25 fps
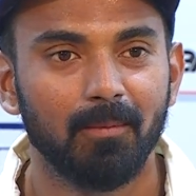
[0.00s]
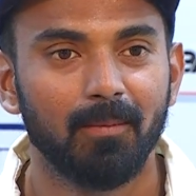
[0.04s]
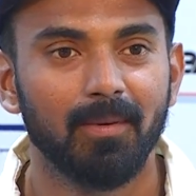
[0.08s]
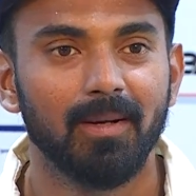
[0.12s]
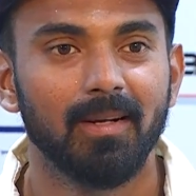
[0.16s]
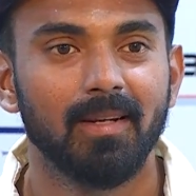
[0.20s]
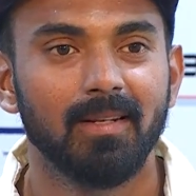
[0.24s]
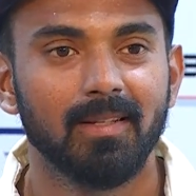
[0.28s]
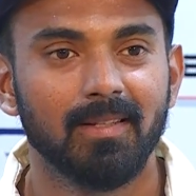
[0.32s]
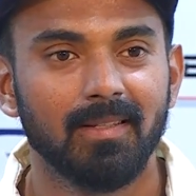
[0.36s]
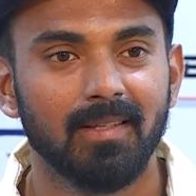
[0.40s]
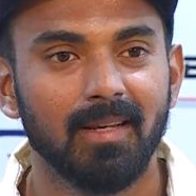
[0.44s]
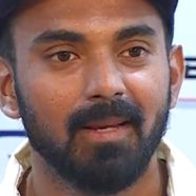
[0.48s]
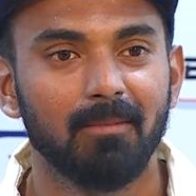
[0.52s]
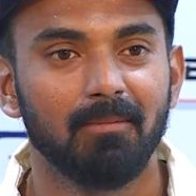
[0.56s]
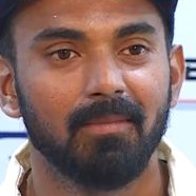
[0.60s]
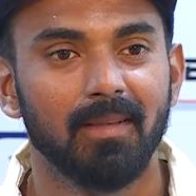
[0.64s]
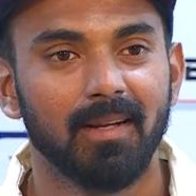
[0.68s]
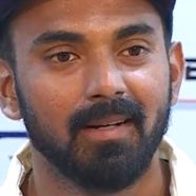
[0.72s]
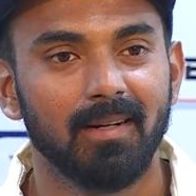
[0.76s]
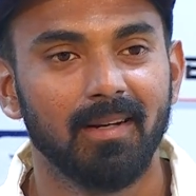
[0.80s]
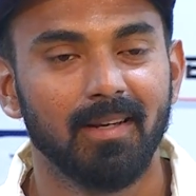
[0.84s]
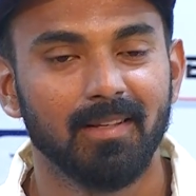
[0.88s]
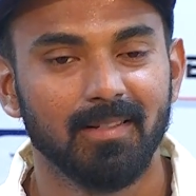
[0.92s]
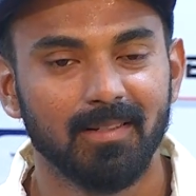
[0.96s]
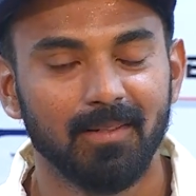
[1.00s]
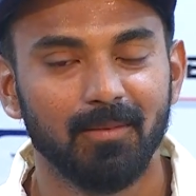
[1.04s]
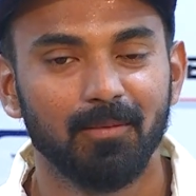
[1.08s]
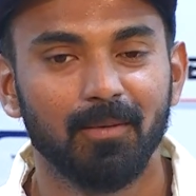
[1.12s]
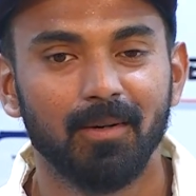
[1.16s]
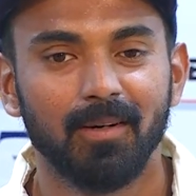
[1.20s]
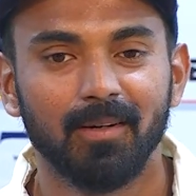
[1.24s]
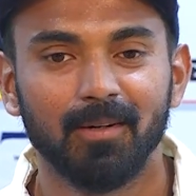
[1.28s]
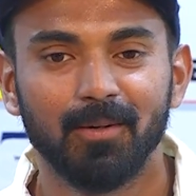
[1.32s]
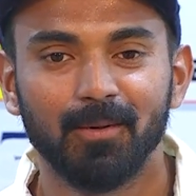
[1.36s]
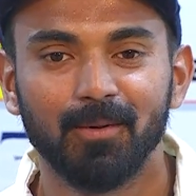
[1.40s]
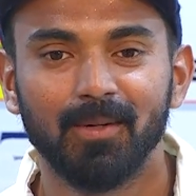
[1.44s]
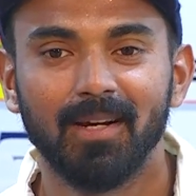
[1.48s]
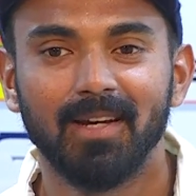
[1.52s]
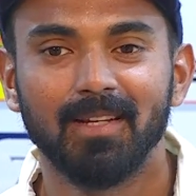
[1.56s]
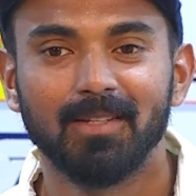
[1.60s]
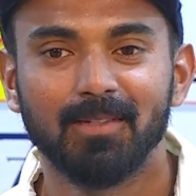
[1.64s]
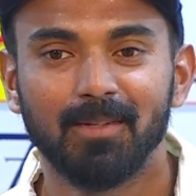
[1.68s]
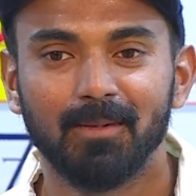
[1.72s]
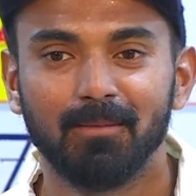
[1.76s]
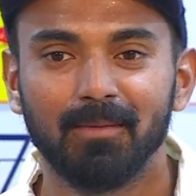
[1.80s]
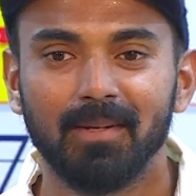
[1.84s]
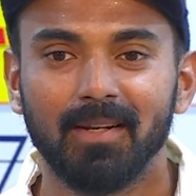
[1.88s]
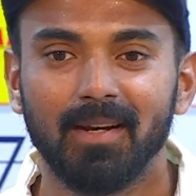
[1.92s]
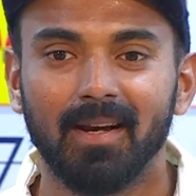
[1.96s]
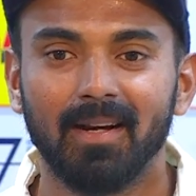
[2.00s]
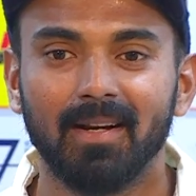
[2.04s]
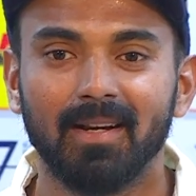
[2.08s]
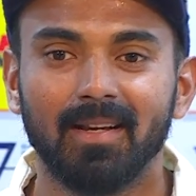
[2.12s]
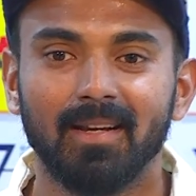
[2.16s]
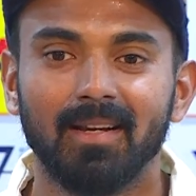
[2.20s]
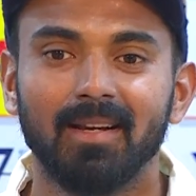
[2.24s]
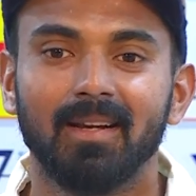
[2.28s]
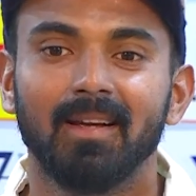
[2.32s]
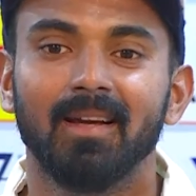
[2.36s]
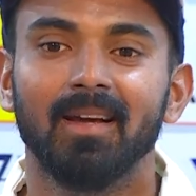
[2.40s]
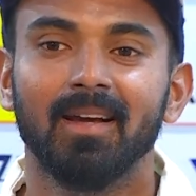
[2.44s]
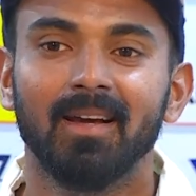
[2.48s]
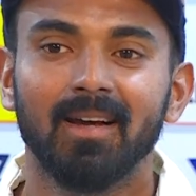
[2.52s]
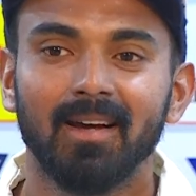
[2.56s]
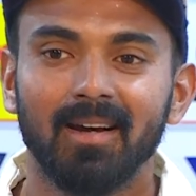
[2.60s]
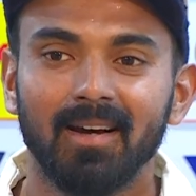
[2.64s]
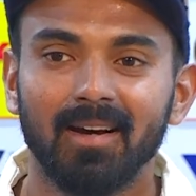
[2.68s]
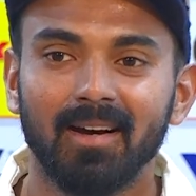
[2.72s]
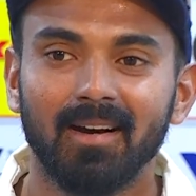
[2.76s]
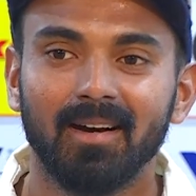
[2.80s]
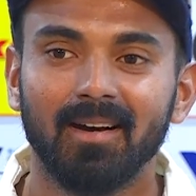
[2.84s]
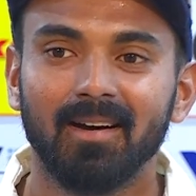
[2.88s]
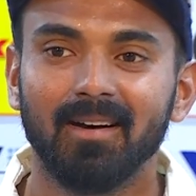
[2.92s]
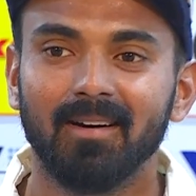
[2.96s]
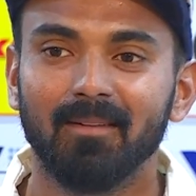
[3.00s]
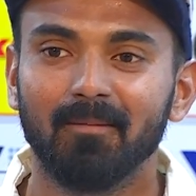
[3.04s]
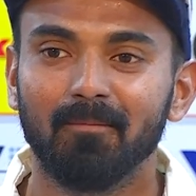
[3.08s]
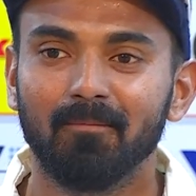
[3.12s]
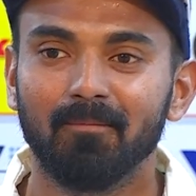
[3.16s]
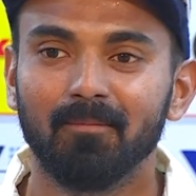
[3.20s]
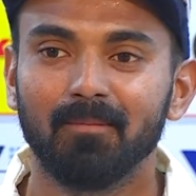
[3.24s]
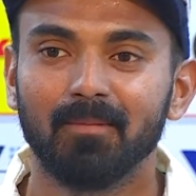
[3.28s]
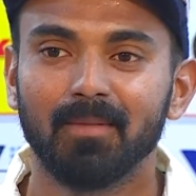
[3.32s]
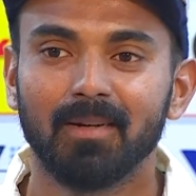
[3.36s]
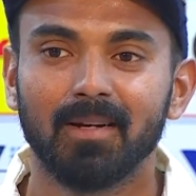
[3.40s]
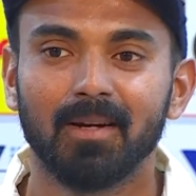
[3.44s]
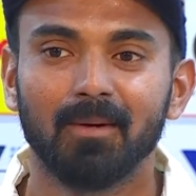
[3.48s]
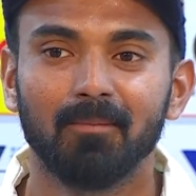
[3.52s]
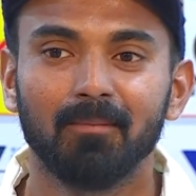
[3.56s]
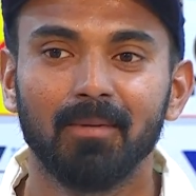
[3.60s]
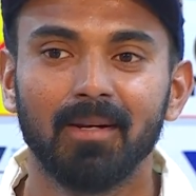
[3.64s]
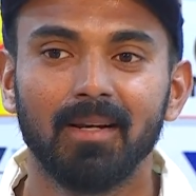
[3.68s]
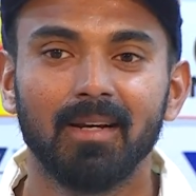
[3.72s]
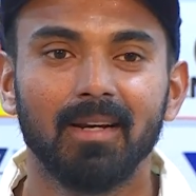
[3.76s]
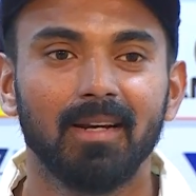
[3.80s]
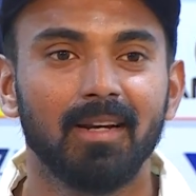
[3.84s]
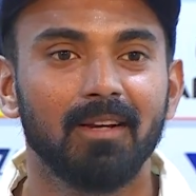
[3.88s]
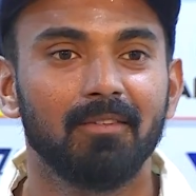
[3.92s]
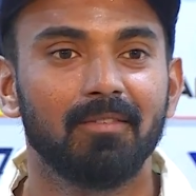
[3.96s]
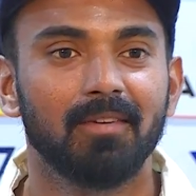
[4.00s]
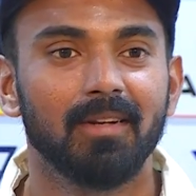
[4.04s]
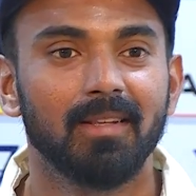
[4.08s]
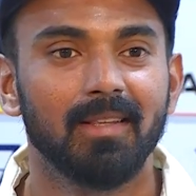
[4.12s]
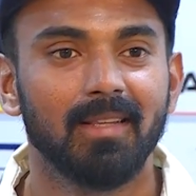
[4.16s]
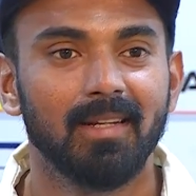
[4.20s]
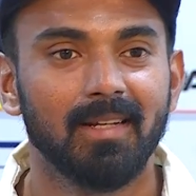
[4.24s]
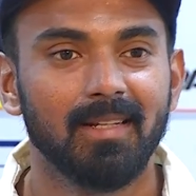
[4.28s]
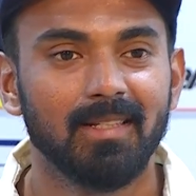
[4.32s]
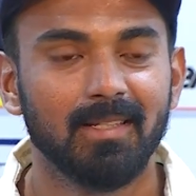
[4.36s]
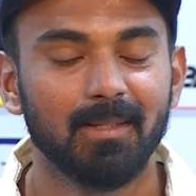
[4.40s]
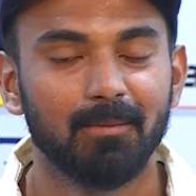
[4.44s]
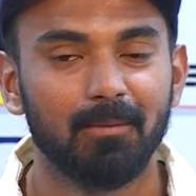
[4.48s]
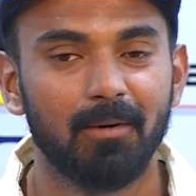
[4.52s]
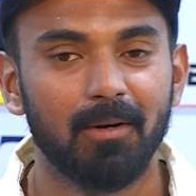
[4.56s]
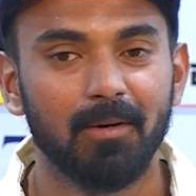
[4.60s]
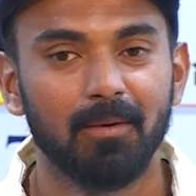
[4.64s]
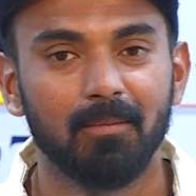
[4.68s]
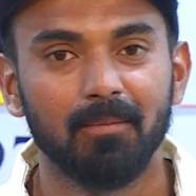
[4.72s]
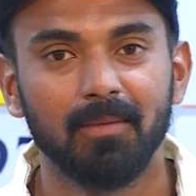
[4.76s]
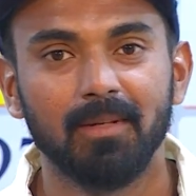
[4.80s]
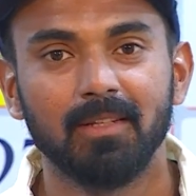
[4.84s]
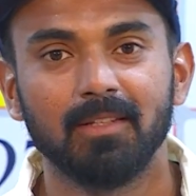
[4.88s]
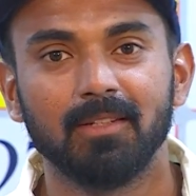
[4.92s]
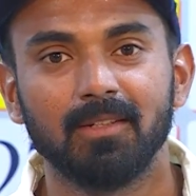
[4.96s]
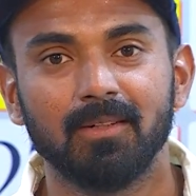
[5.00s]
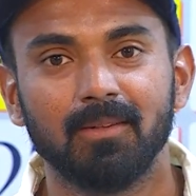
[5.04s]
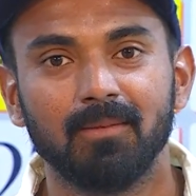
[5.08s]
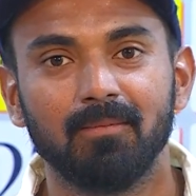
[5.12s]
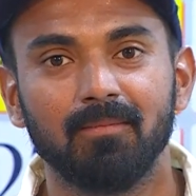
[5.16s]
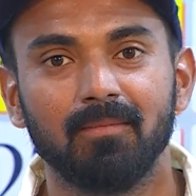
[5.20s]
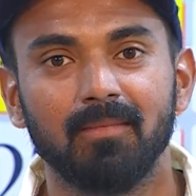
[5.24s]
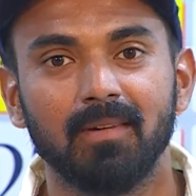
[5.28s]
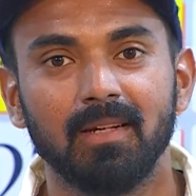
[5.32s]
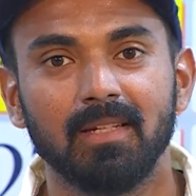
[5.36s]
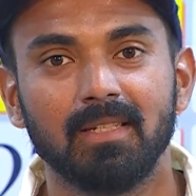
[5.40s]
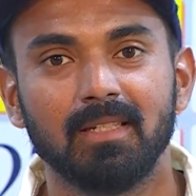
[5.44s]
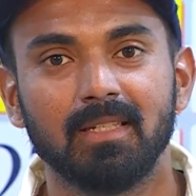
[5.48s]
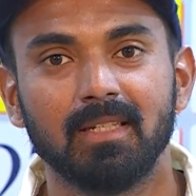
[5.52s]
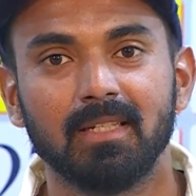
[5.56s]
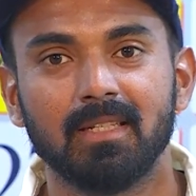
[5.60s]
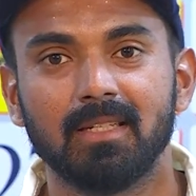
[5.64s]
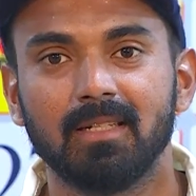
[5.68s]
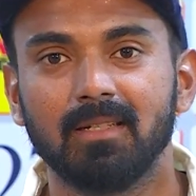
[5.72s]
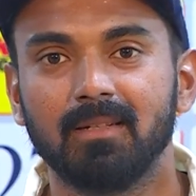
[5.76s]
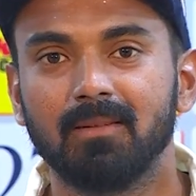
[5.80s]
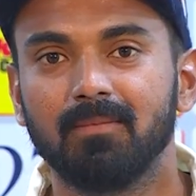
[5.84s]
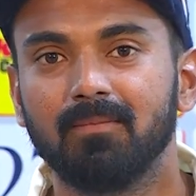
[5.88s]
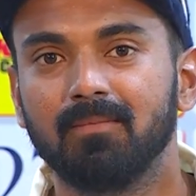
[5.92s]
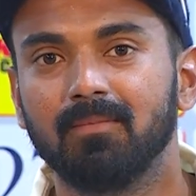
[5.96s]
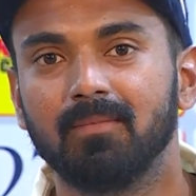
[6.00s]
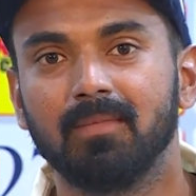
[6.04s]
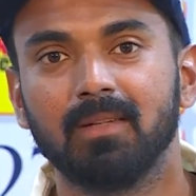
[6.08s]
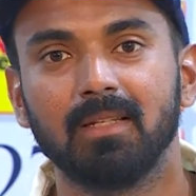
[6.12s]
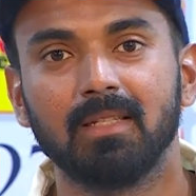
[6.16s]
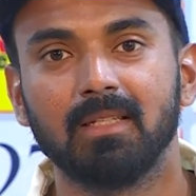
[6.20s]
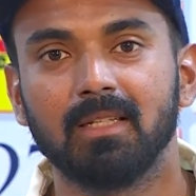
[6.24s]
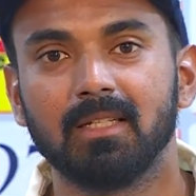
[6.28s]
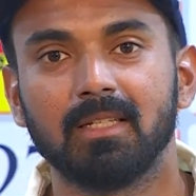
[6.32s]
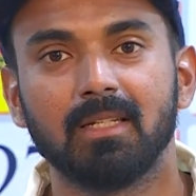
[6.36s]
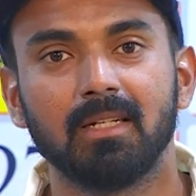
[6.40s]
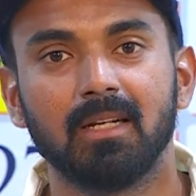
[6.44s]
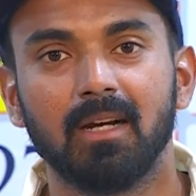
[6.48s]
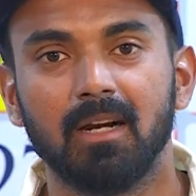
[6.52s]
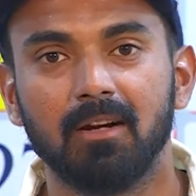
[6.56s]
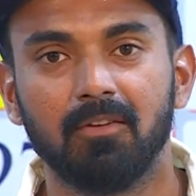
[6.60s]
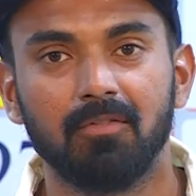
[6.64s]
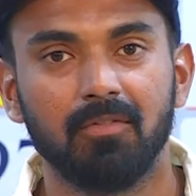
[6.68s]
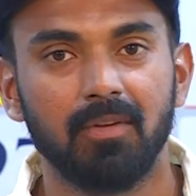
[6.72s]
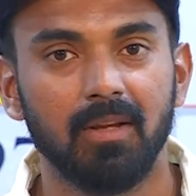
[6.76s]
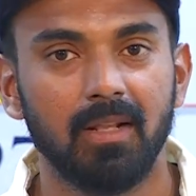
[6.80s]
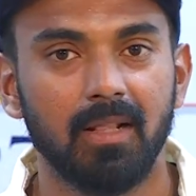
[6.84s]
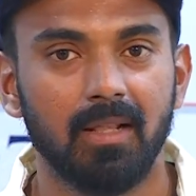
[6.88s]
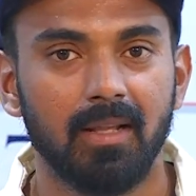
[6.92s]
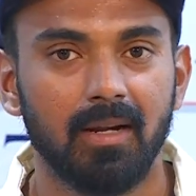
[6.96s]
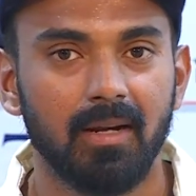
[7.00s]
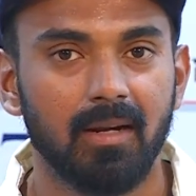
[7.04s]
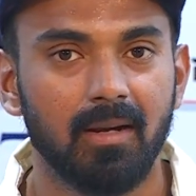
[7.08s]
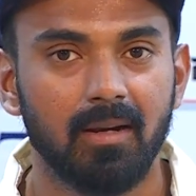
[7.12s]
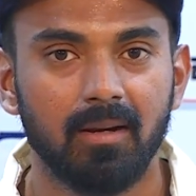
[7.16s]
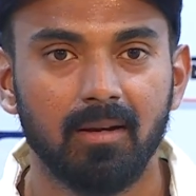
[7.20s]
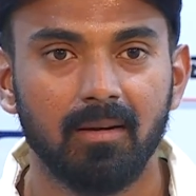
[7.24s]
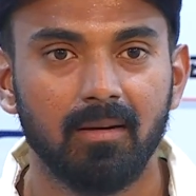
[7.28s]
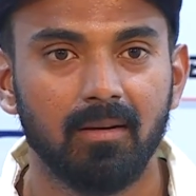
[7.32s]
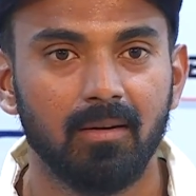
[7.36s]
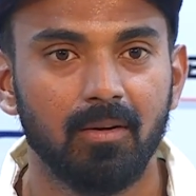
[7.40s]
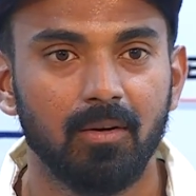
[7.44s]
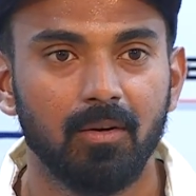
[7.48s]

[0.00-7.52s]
But the same thing doesn't work. You guys will be writing completely different things about me. So it's just a gut feel that